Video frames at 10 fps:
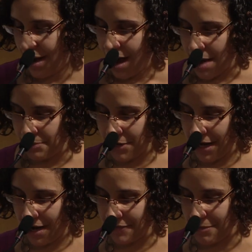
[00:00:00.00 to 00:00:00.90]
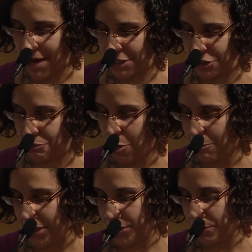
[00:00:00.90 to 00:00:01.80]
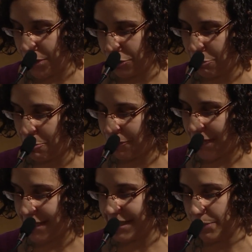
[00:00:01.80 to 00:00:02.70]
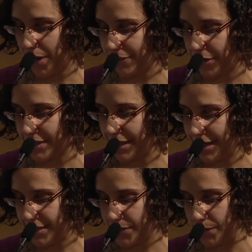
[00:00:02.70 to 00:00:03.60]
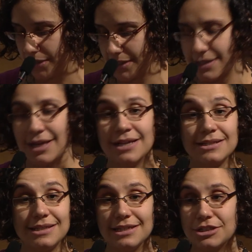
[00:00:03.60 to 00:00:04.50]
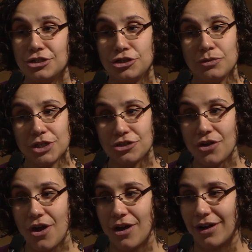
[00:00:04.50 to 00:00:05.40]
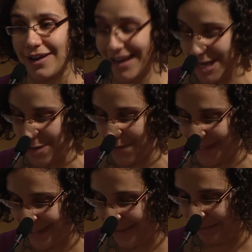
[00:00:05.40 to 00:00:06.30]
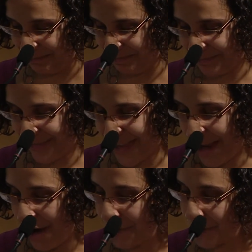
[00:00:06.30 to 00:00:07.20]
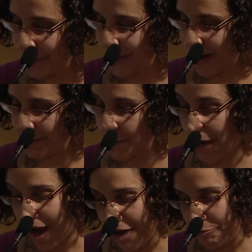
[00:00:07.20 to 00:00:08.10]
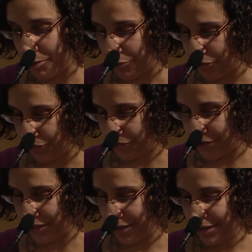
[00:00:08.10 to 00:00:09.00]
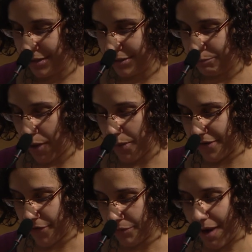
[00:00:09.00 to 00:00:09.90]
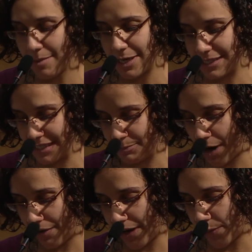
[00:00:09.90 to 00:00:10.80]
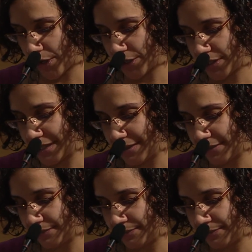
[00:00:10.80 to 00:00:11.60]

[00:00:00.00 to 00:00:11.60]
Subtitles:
I'm thinking of the magic moment when a group of kids in one of our Sunday schools sings a Jewish song in unison, of those times when I've been moved by one of our rabbi's inspiring words.